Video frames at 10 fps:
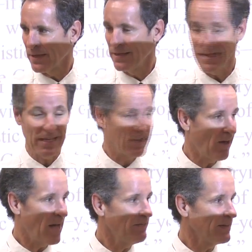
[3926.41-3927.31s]
And I think a
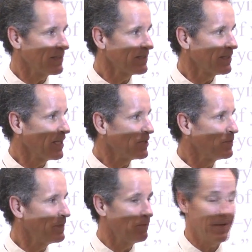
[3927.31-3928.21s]
lot of it is
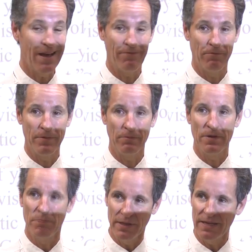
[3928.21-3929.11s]
we
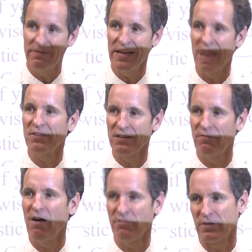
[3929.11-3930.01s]
believe that Heavenly
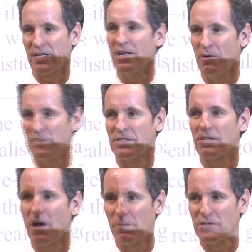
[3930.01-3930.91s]
Father can help us
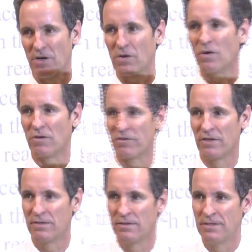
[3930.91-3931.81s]
accomplish our goals.
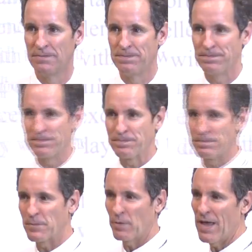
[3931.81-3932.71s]

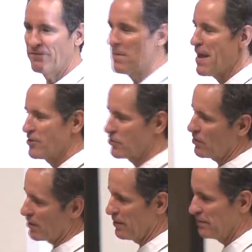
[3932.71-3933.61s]
But we have to make
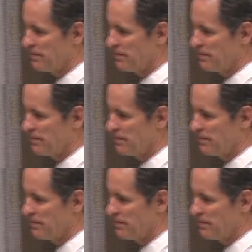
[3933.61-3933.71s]
sure